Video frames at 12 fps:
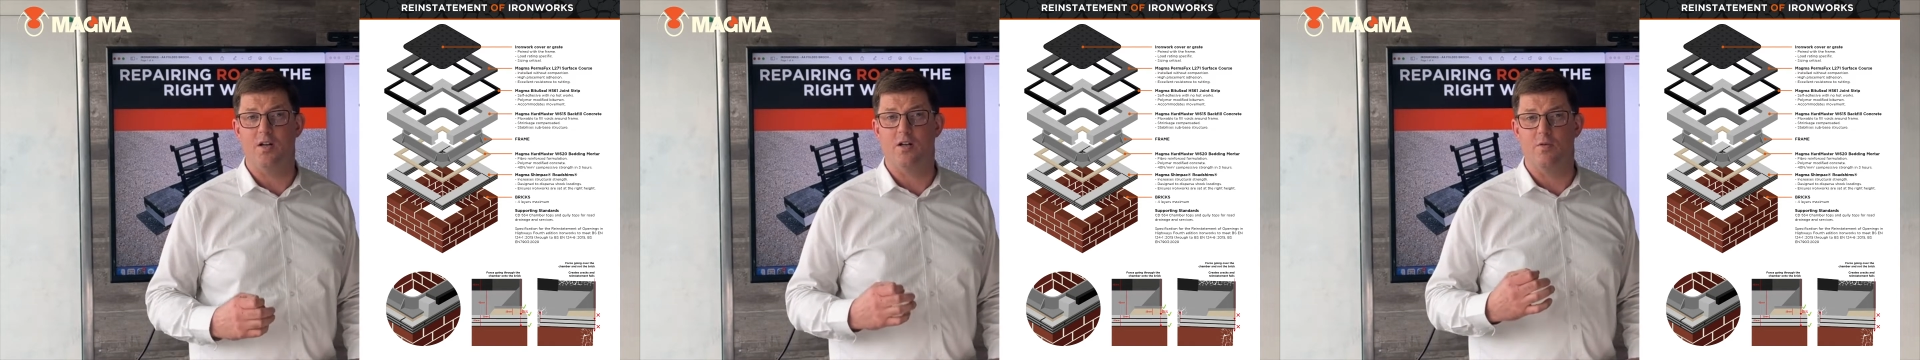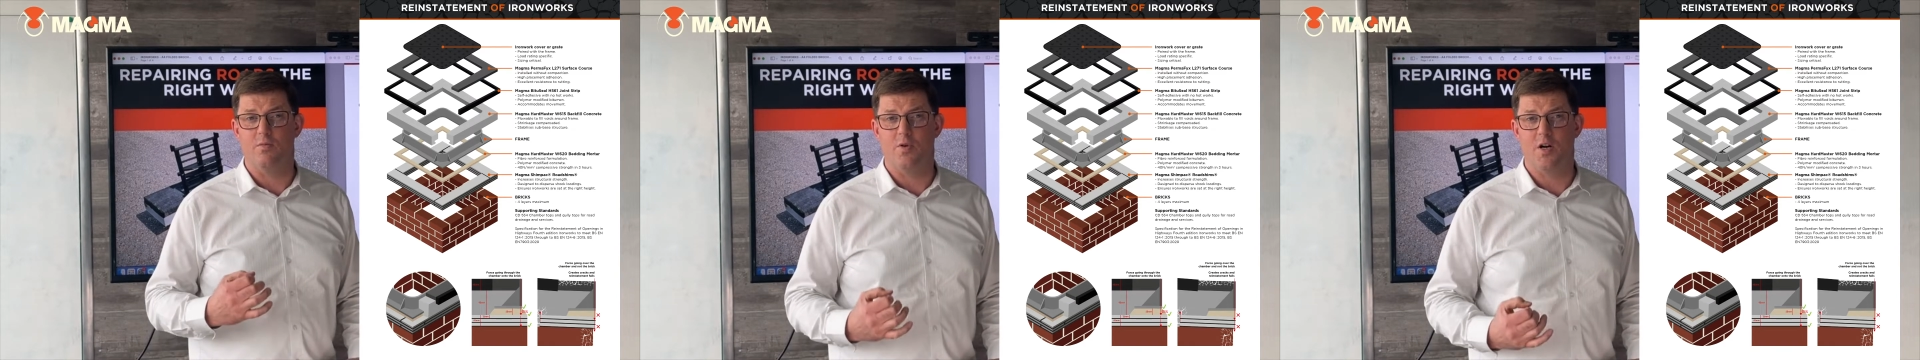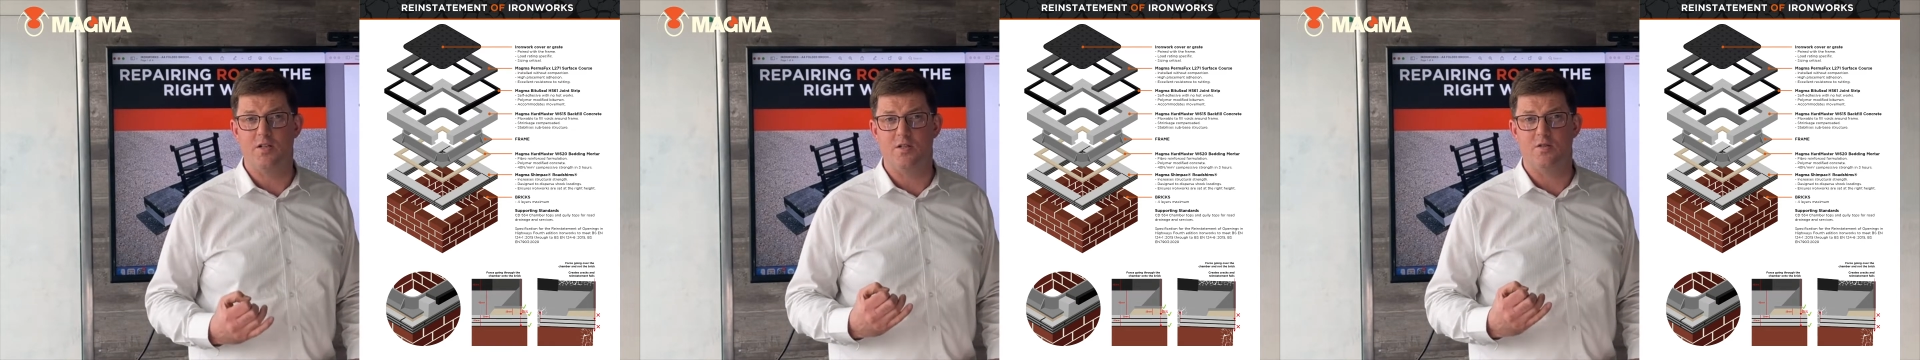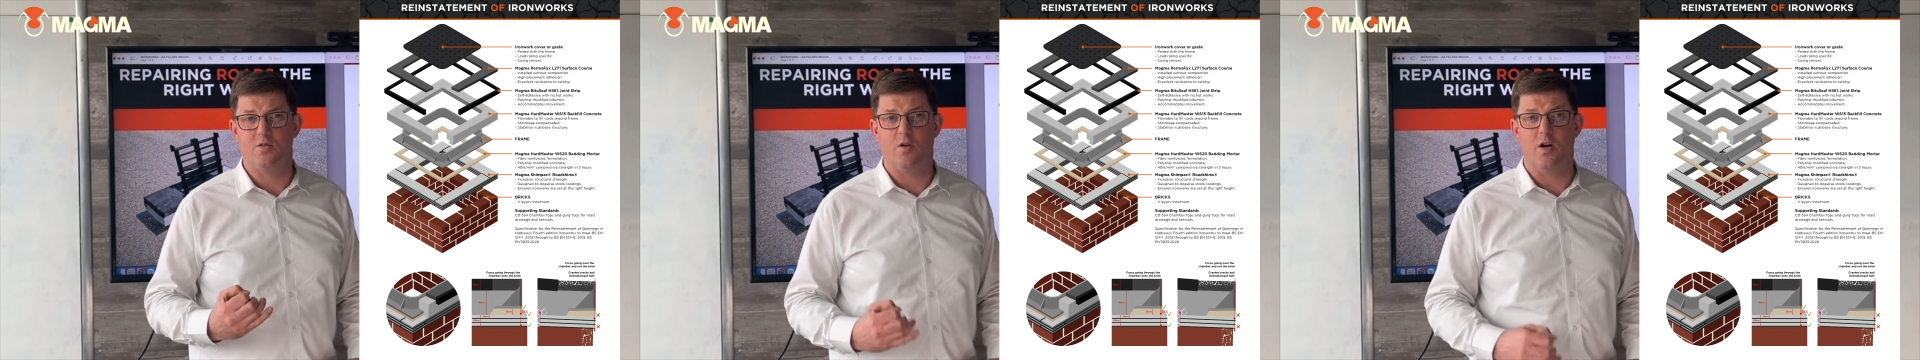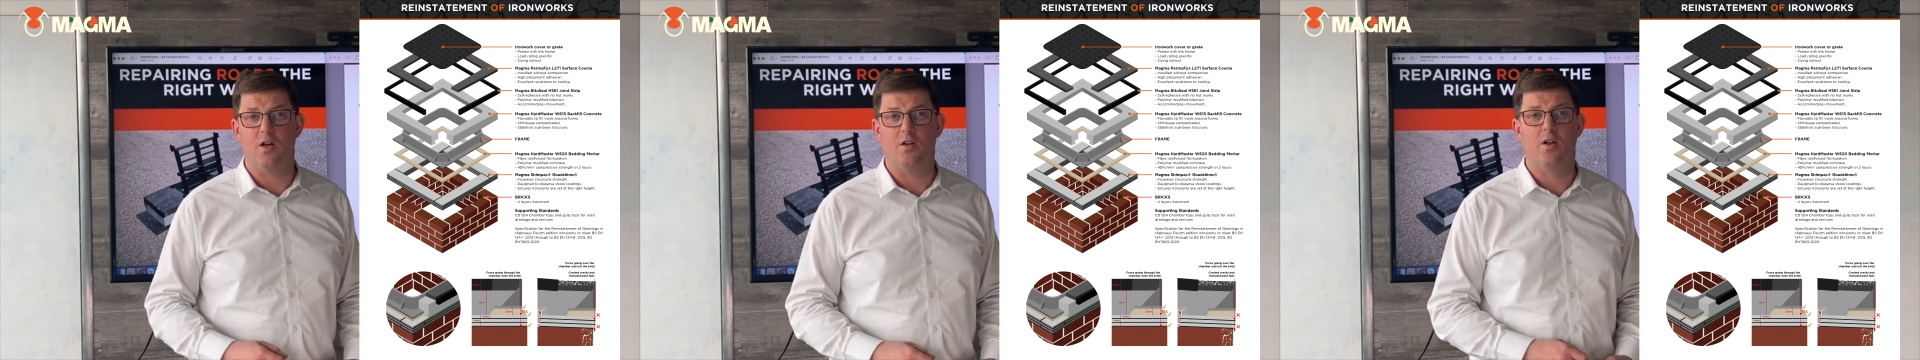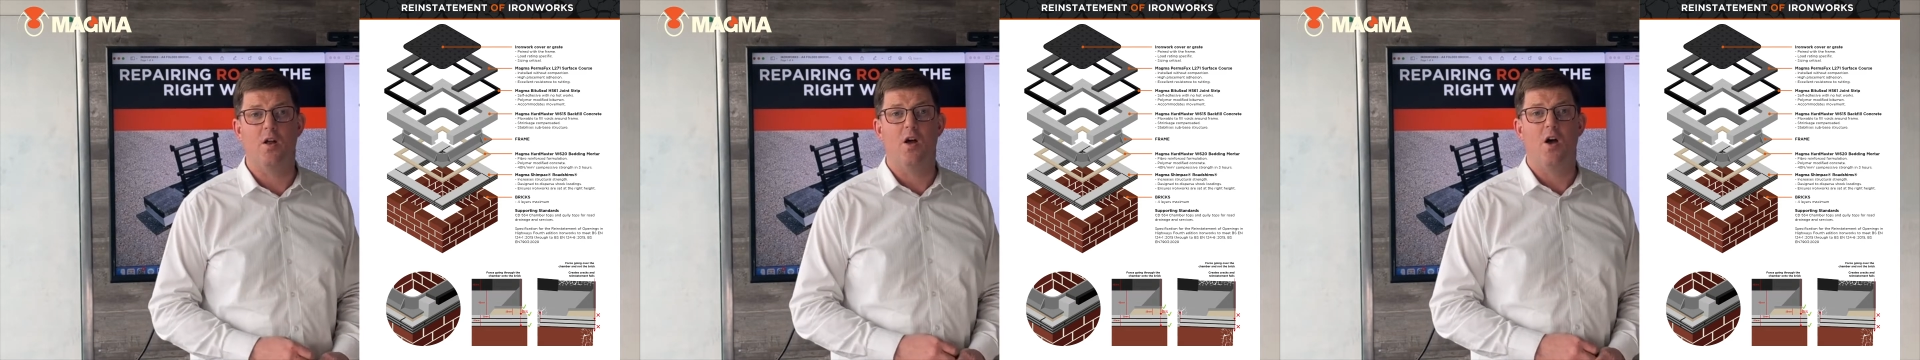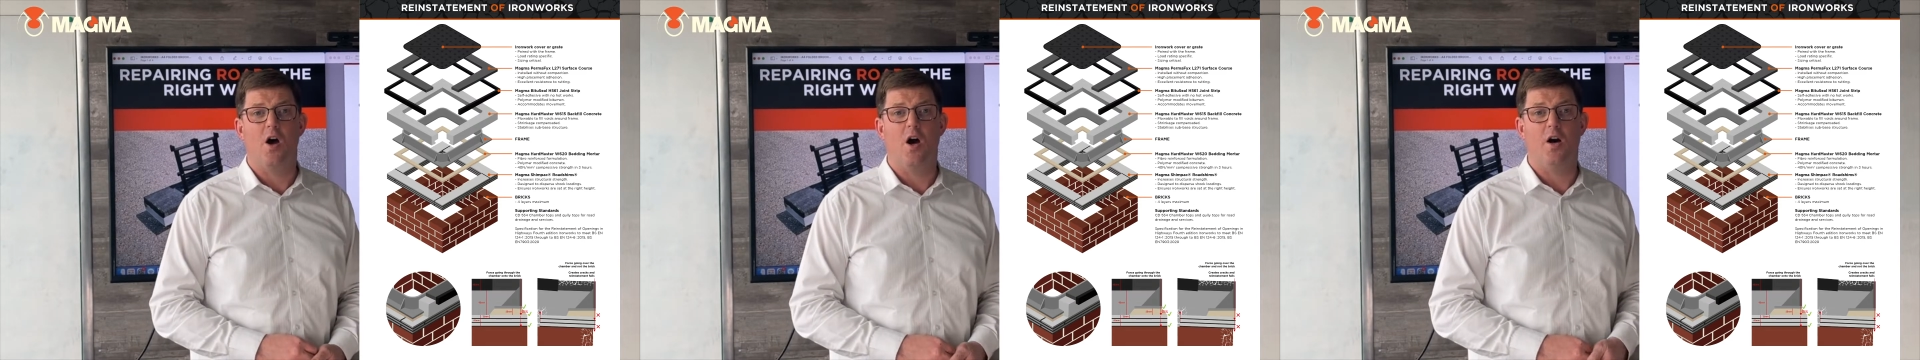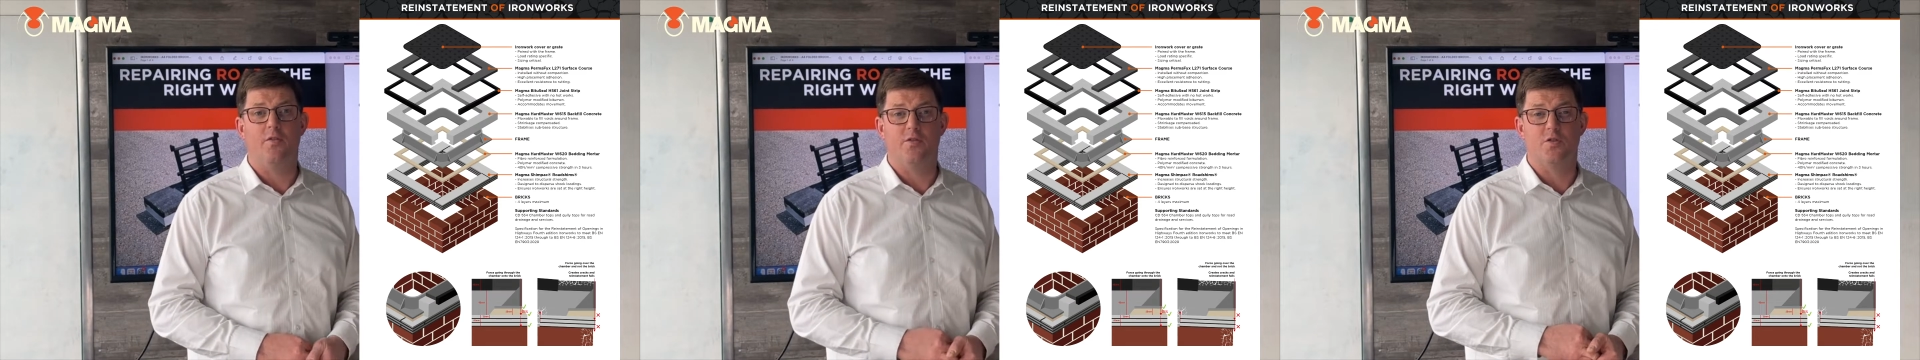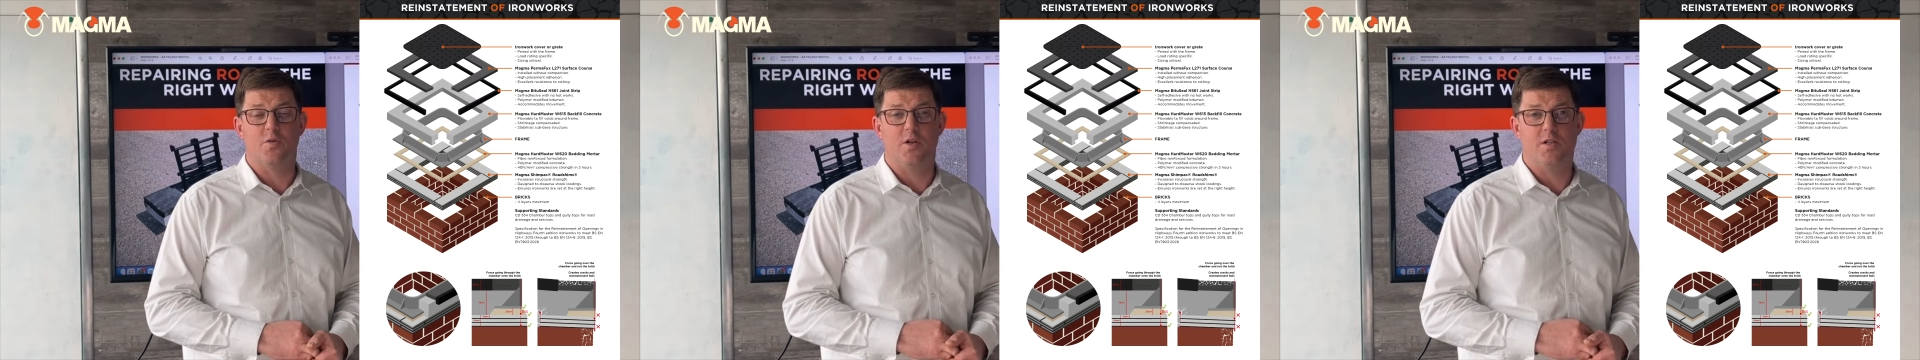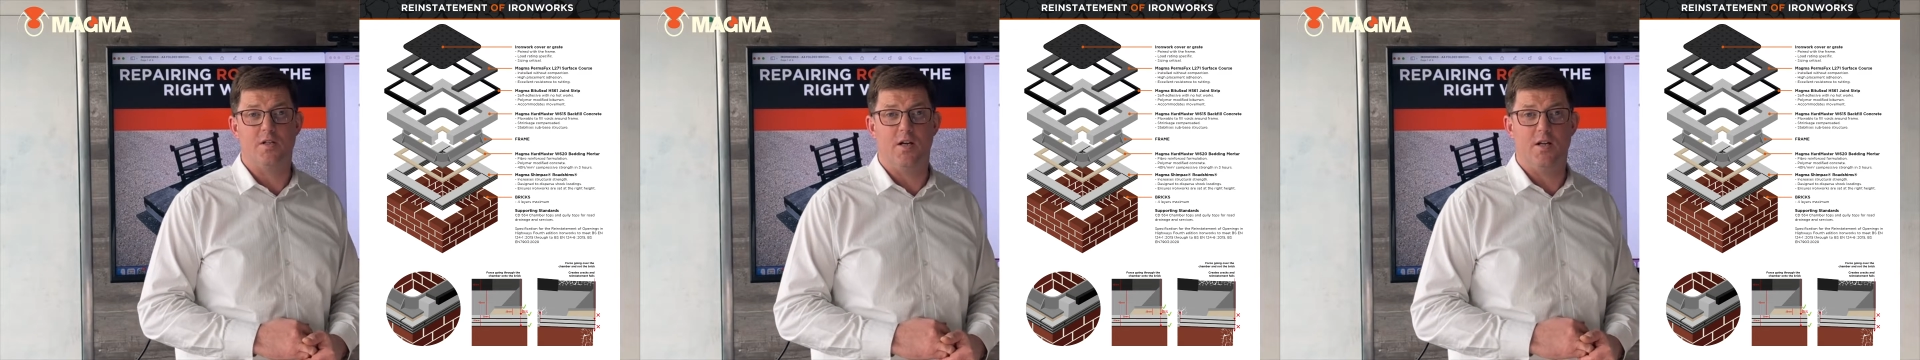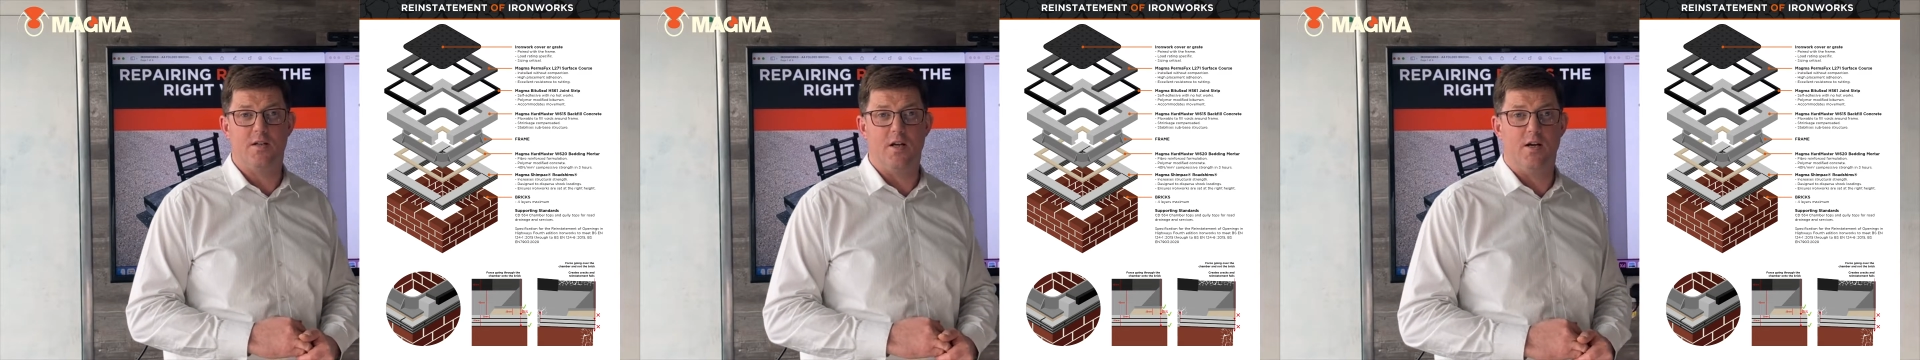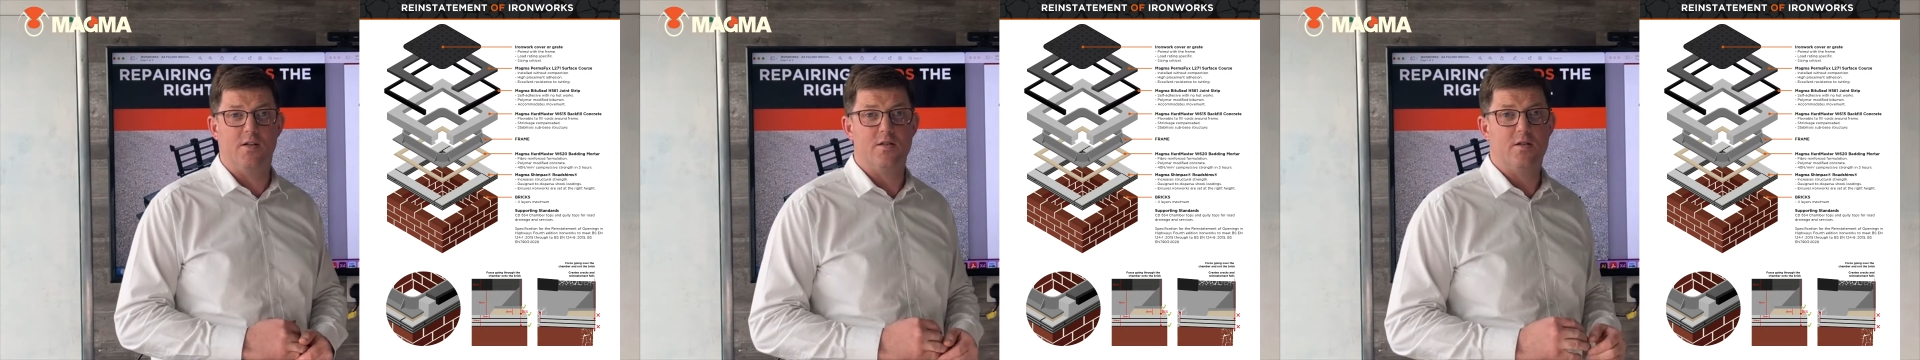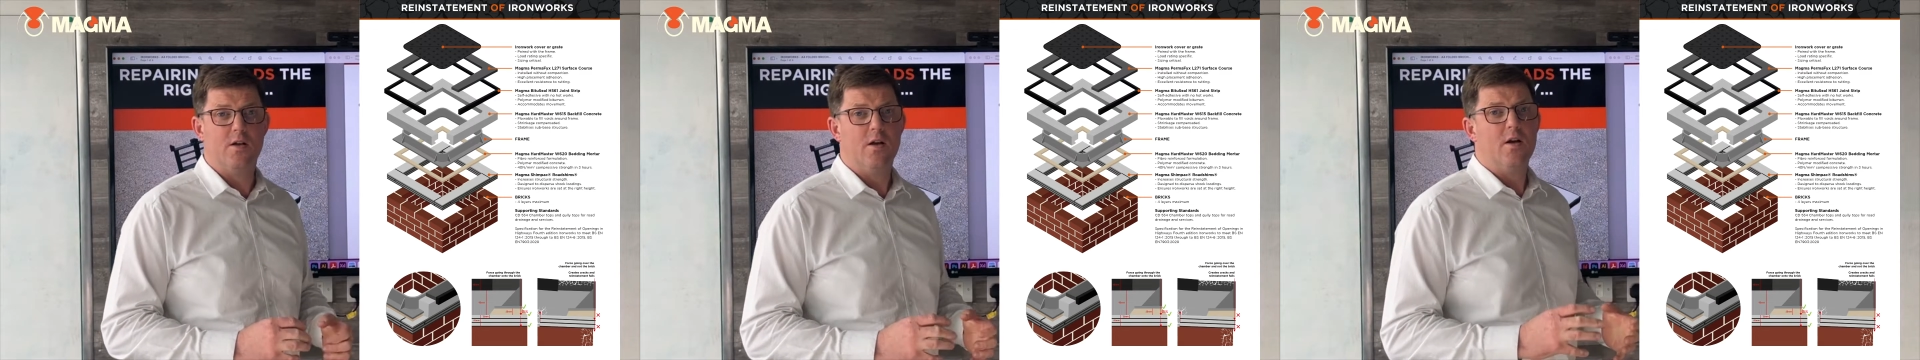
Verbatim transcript: in compressive strength after 28 days.